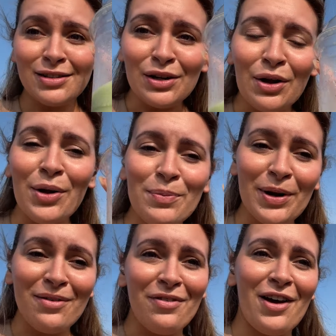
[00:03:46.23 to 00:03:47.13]
still open
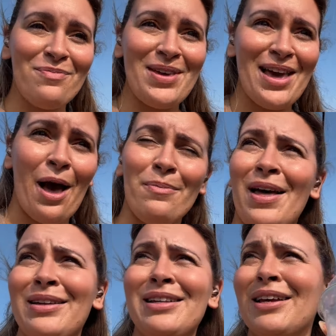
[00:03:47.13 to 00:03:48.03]
at 5 p.m.
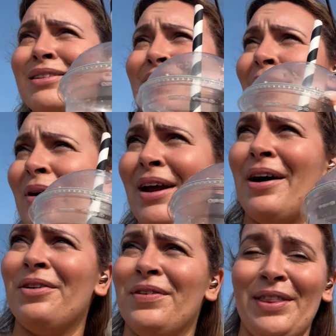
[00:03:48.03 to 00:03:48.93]
That is like so
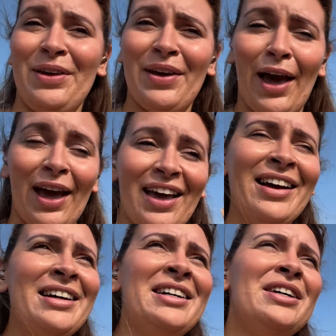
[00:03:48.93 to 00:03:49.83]
unheard of in the
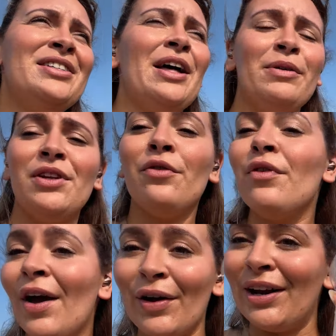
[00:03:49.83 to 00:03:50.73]
UK. That was a
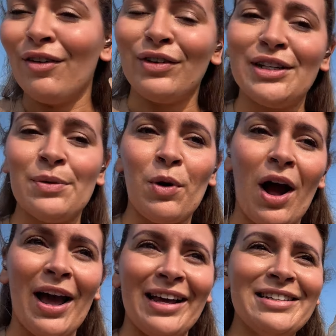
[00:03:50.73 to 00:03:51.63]
very lovely
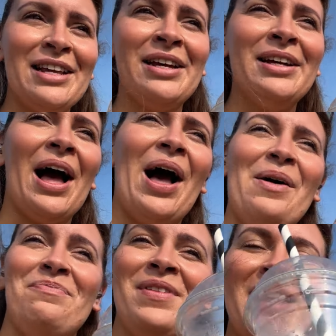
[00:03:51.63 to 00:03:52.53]
surprise
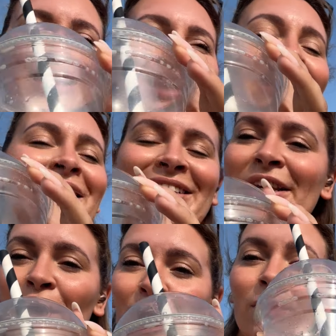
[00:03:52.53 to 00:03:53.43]
to see
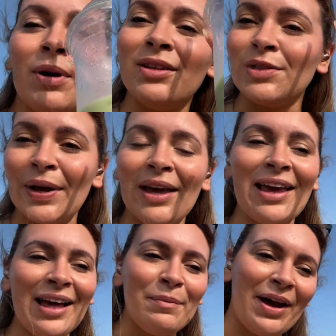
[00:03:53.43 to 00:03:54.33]
it open so I could
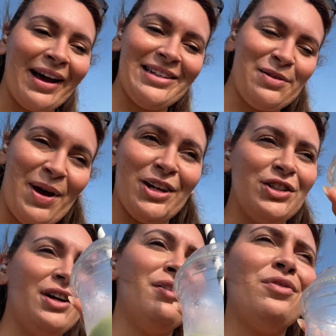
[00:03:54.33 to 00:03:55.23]
get my iced
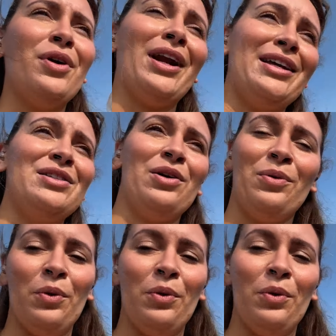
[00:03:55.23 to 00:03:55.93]
matcha for a nice long